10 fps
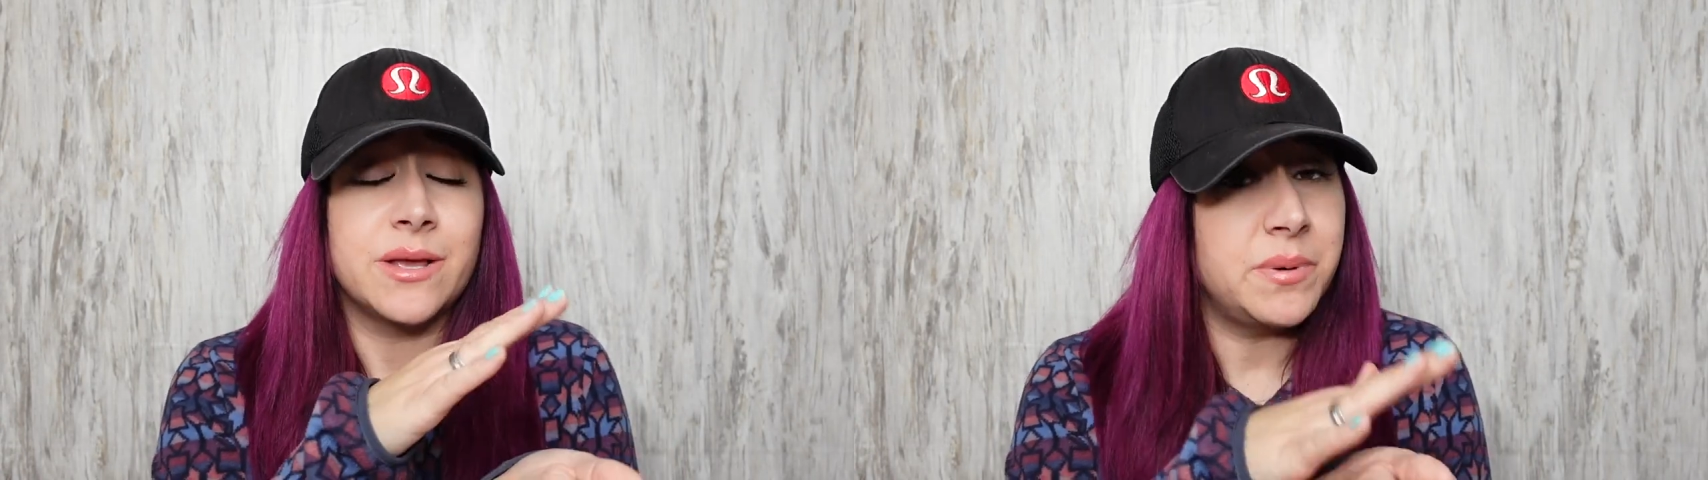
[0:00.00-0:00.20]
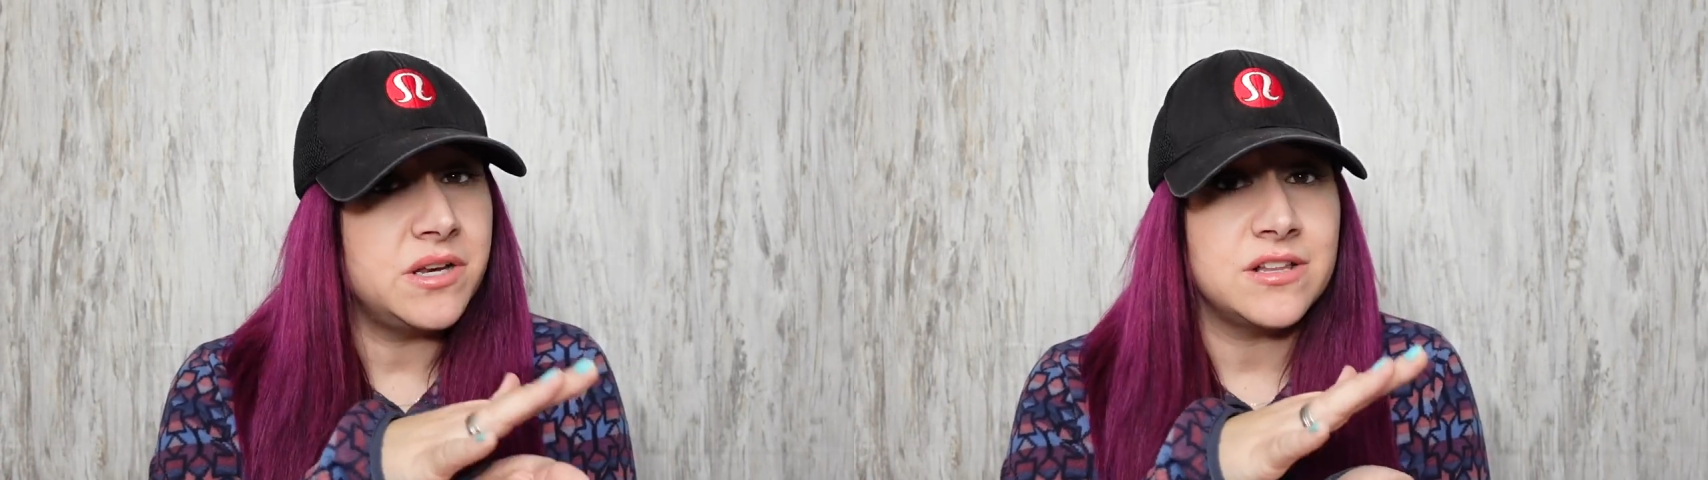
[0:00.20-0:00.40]

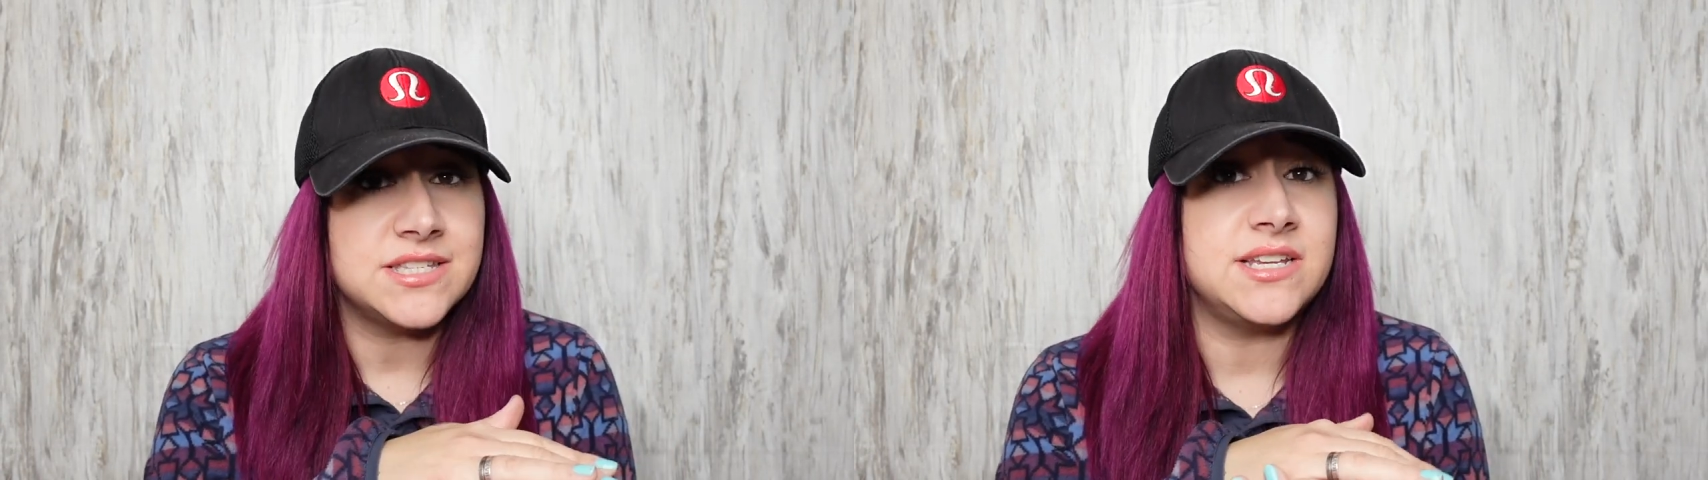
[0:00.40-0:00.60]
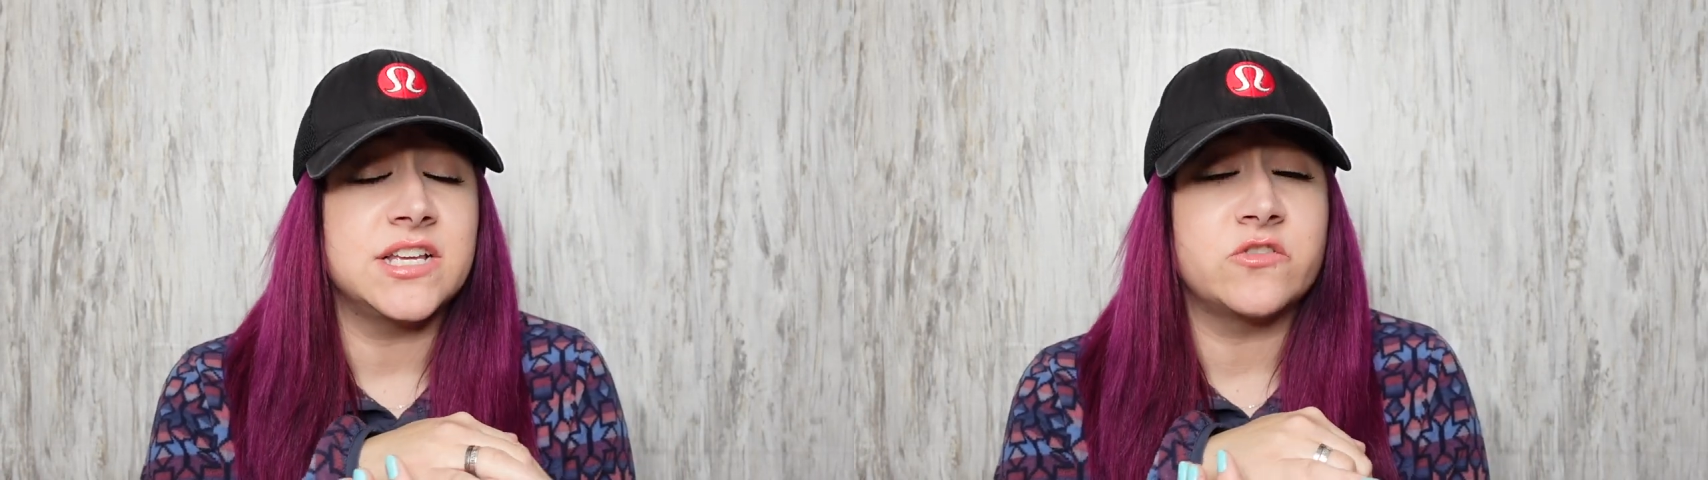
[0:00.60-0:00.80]
like bundle
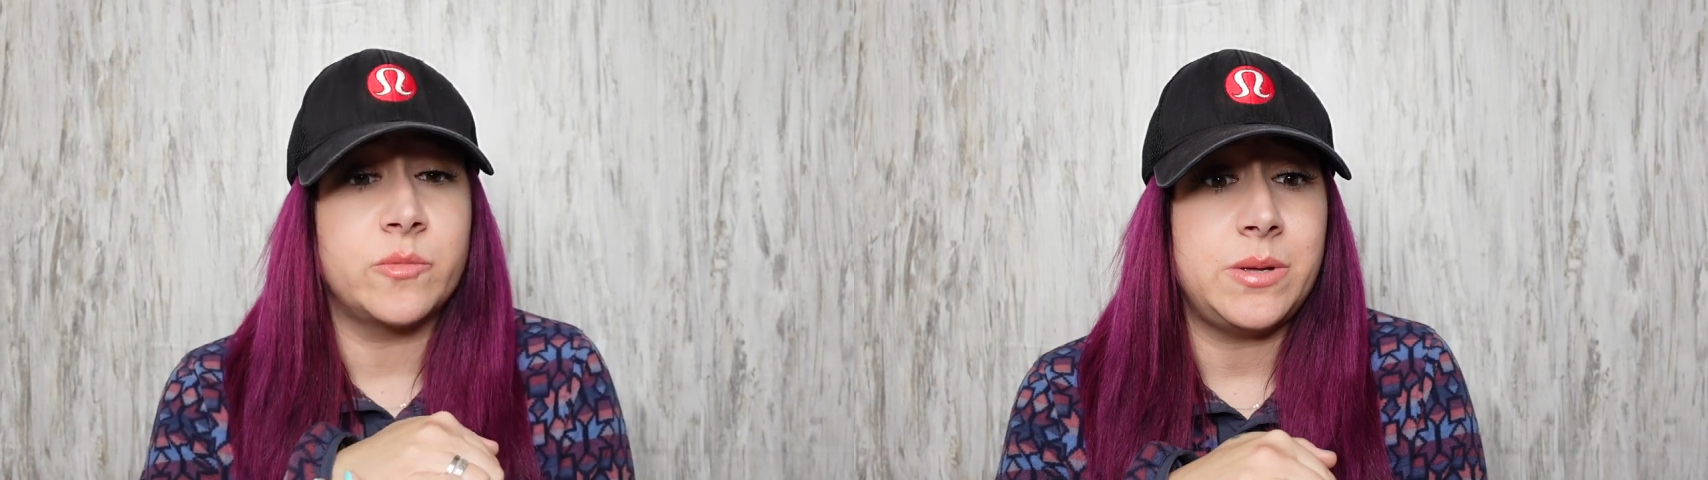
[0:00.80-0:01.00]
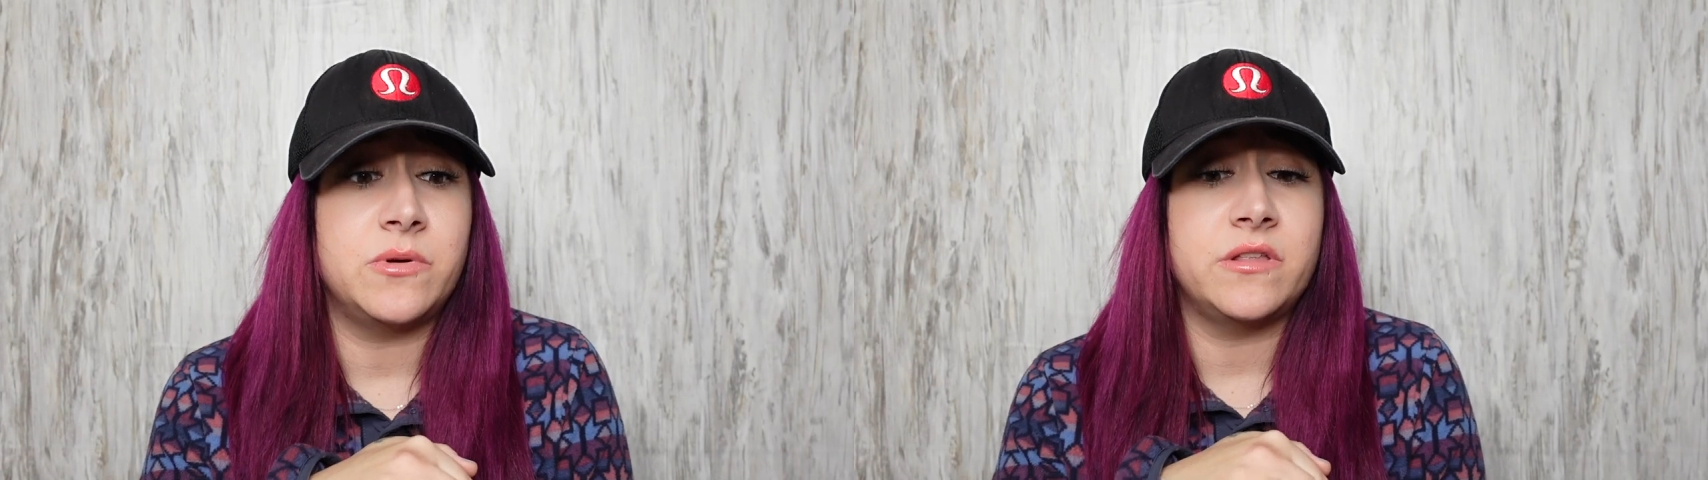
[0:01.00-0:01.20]
listings
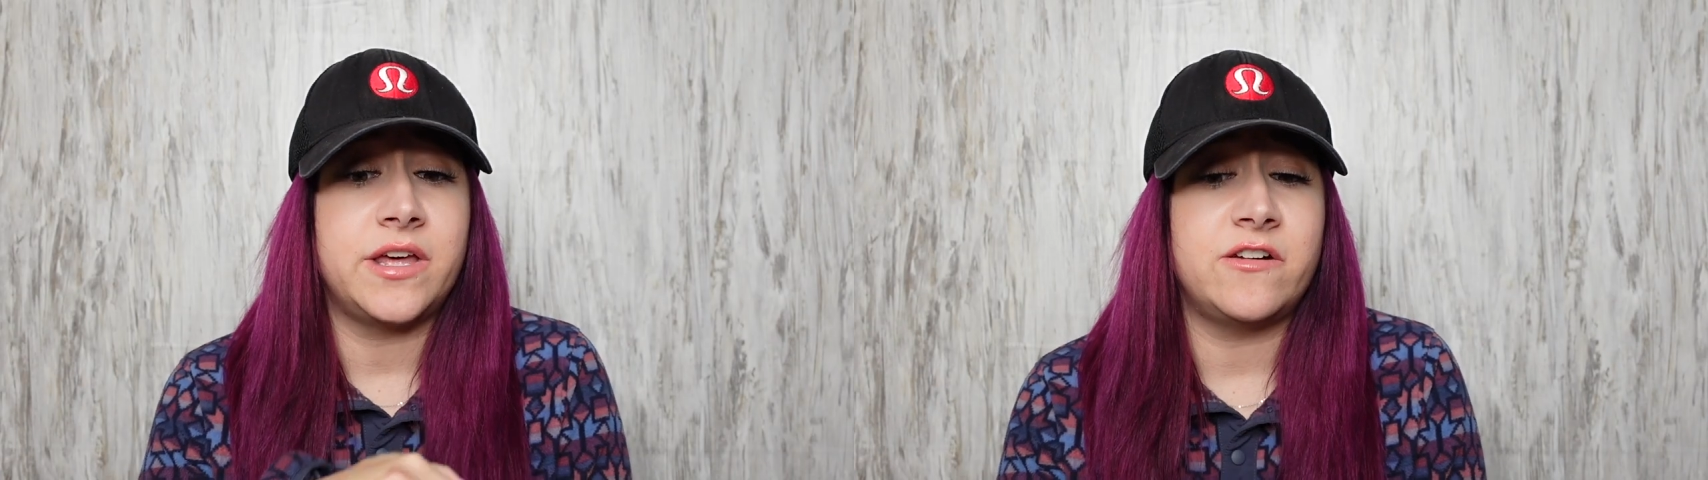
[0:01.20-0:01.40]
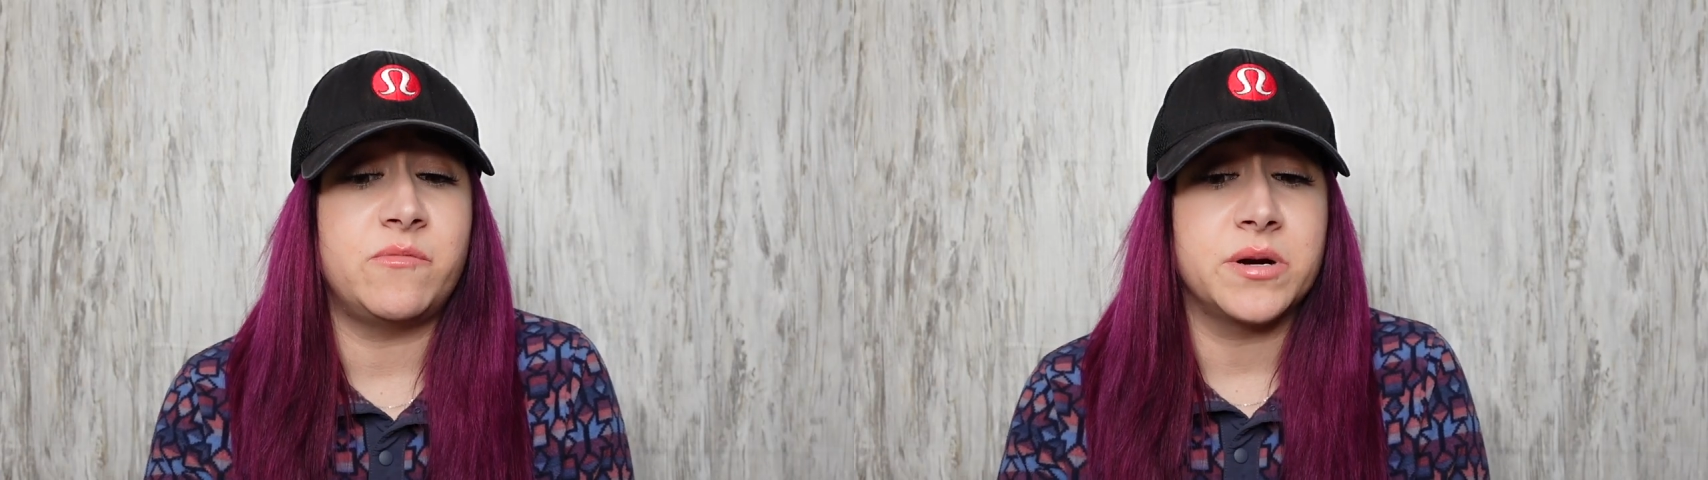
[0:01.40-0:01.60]
for people
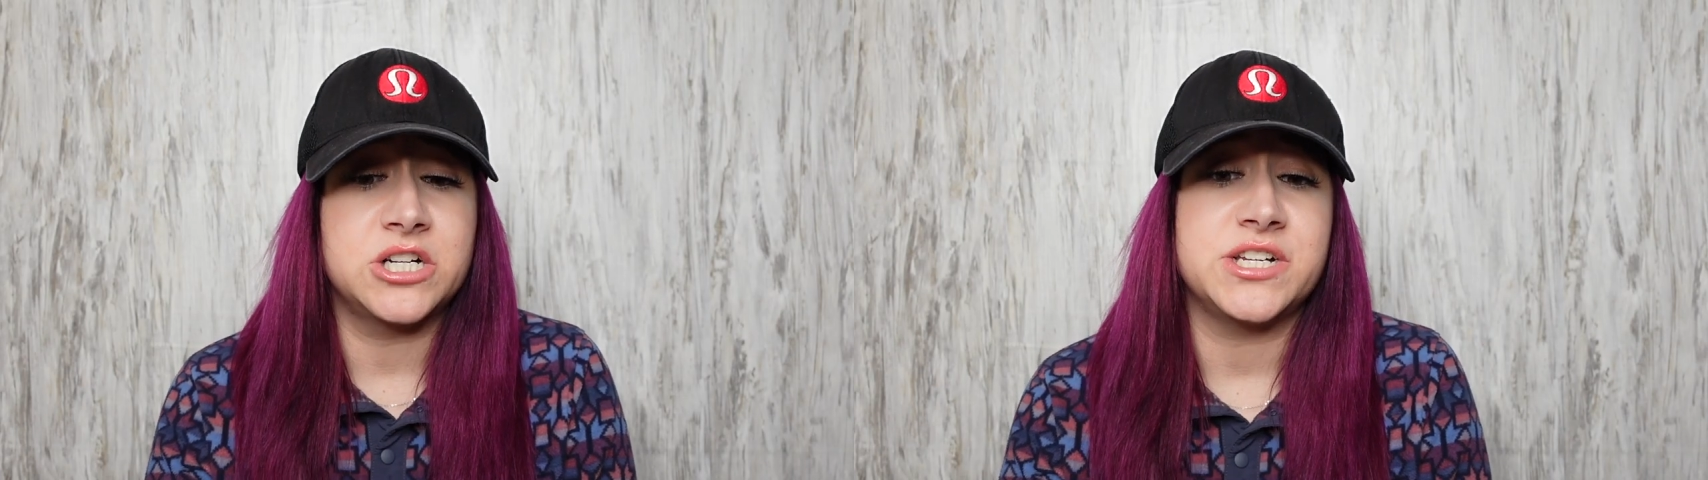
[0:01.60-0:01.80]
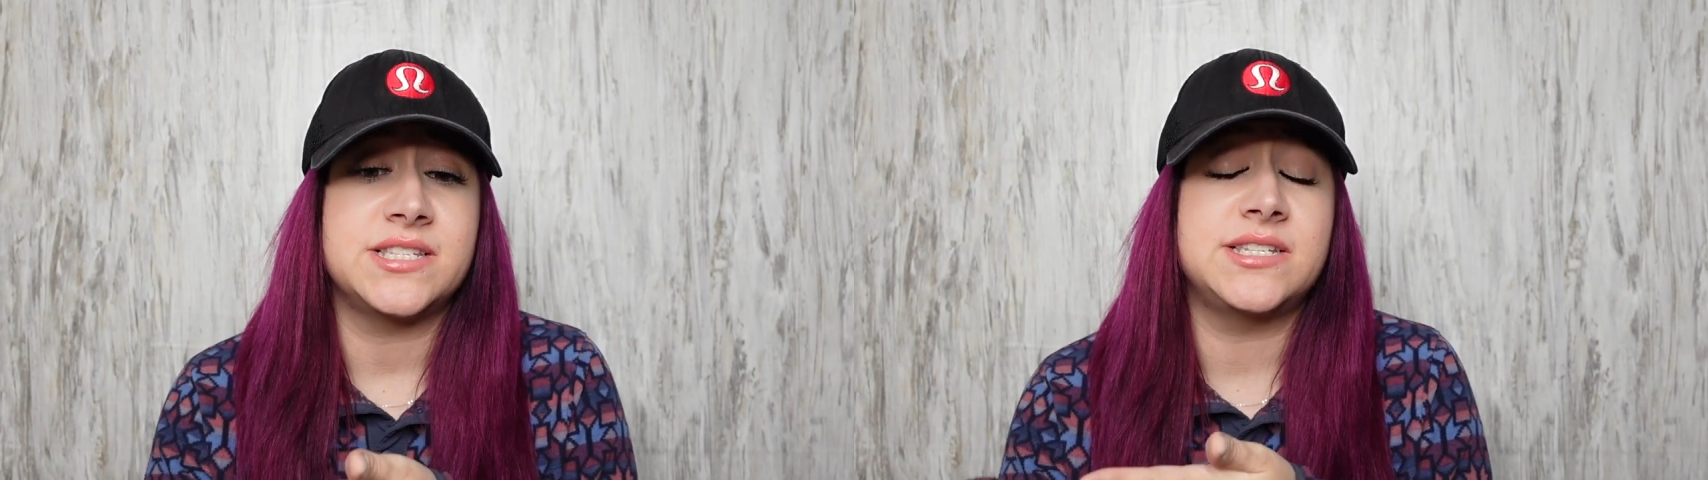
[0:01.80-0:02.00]
that have
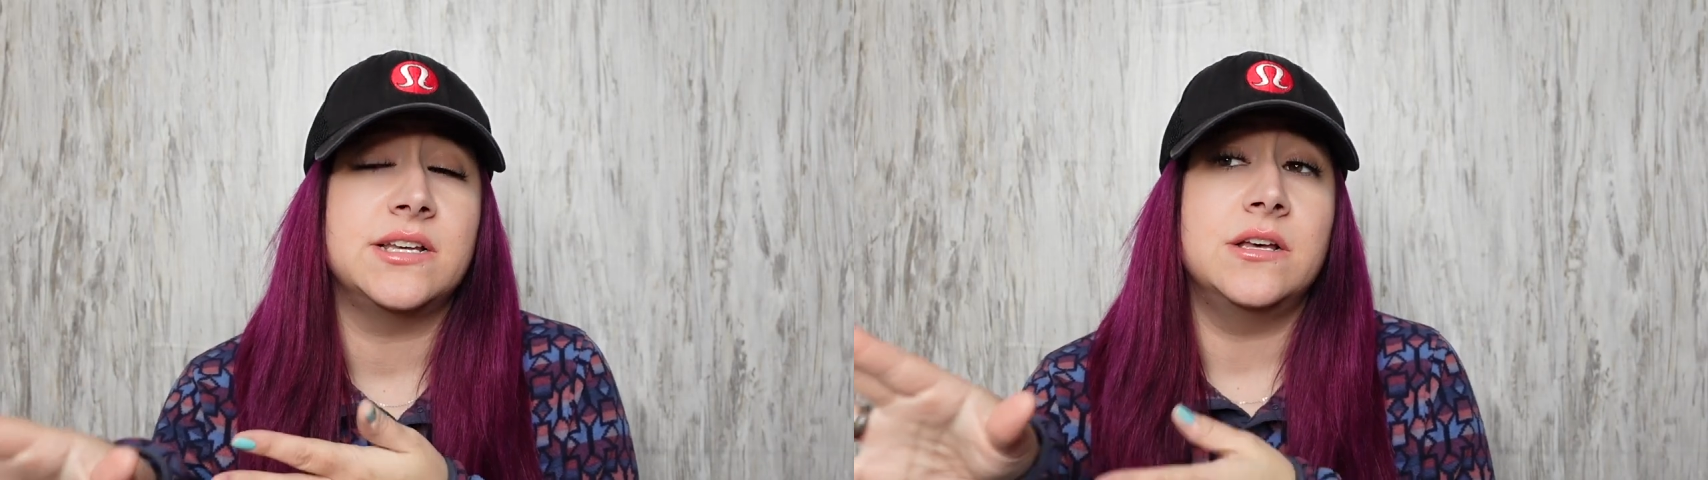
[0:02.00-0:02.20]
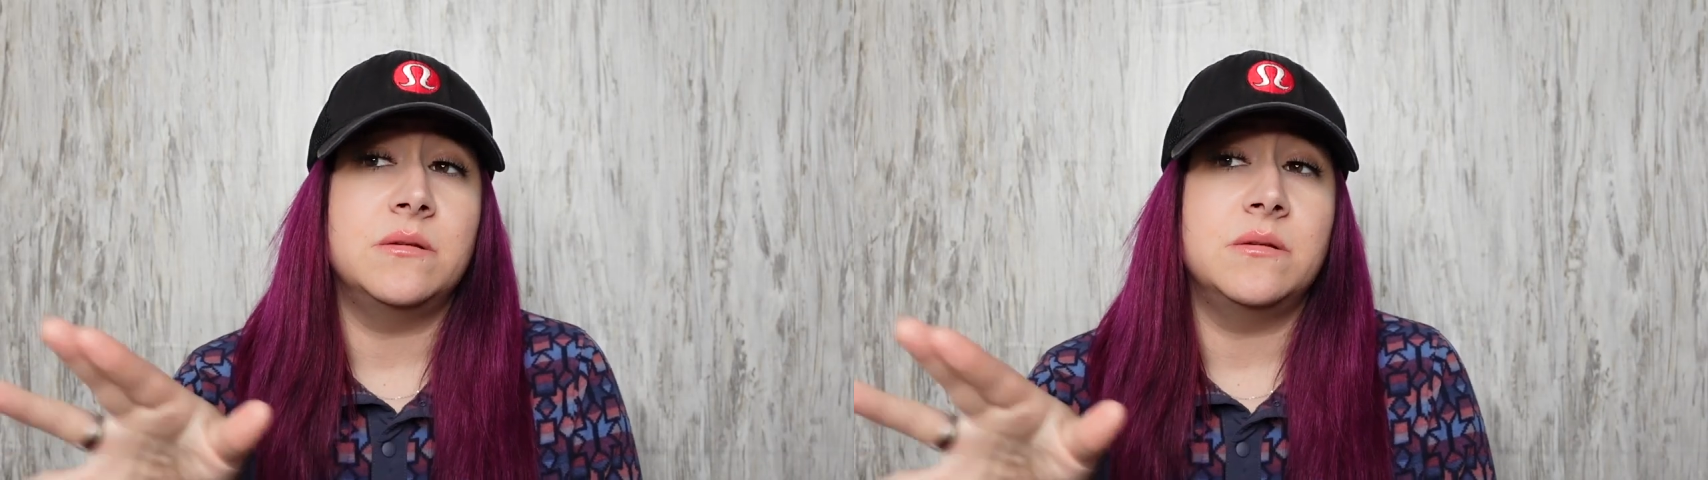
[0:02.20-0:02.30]
purchased